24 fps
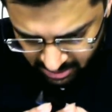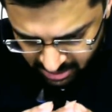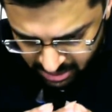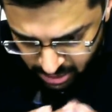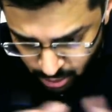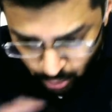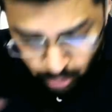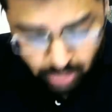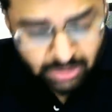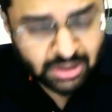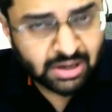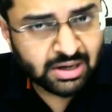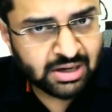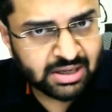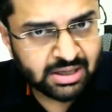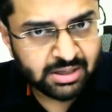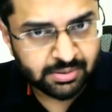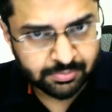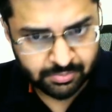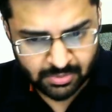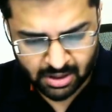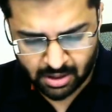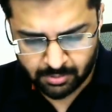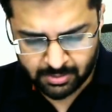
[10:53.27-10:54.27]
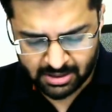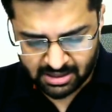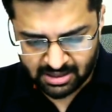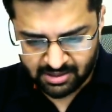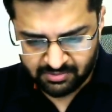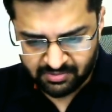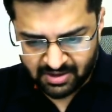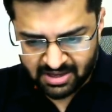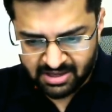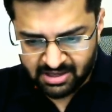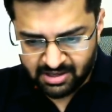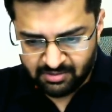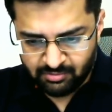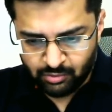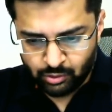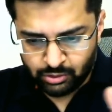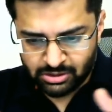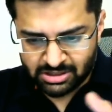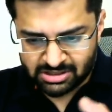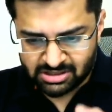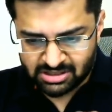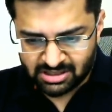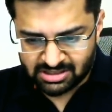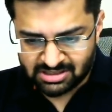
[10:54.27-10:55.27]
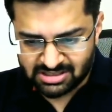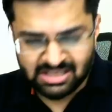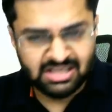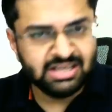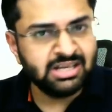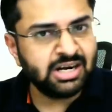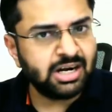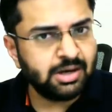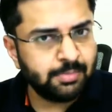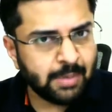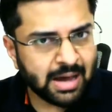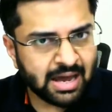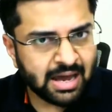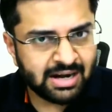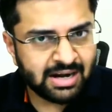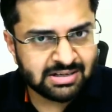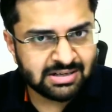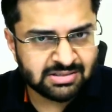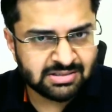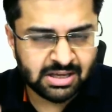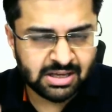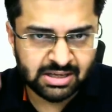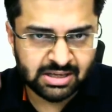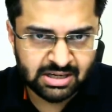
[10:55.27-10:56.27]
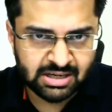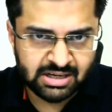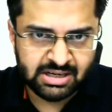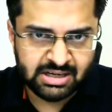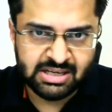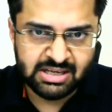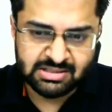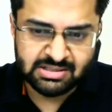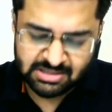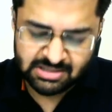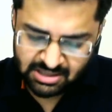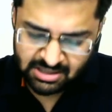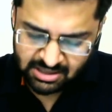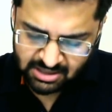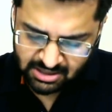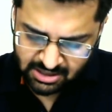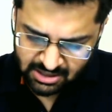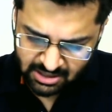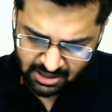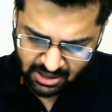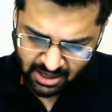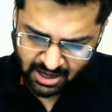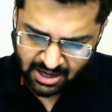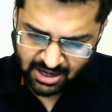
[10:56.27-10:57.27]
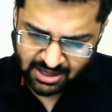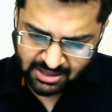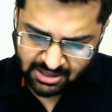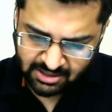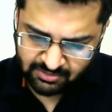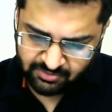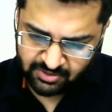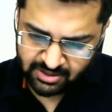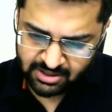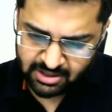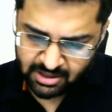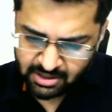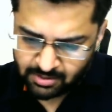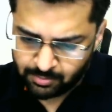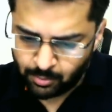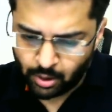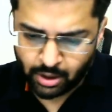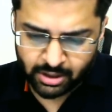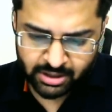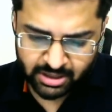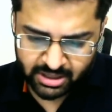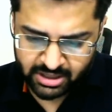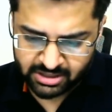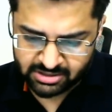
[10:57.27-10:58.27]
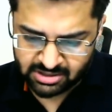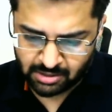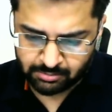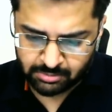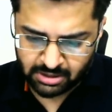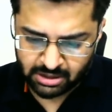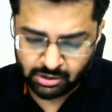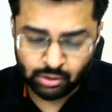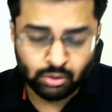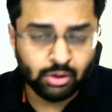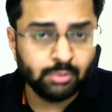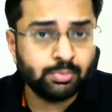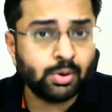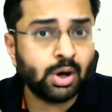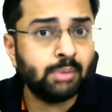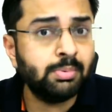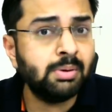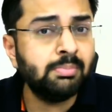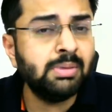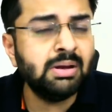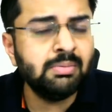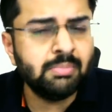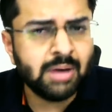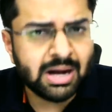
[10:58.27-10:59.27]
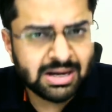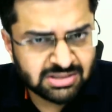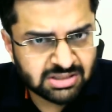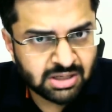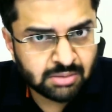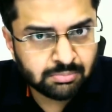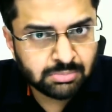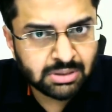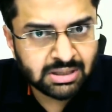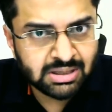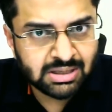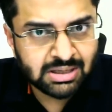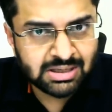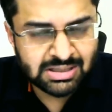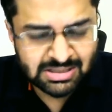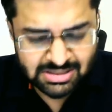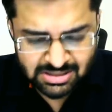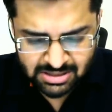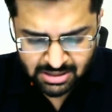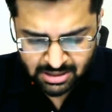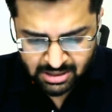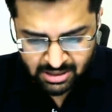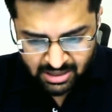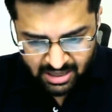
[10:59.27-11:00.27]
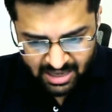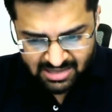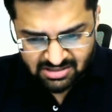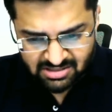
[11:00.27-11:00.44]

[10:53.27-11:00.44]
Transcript: neutrally i mean if i give you just a secret ballot saying easy hard difficult moderate something you will probably mark something else as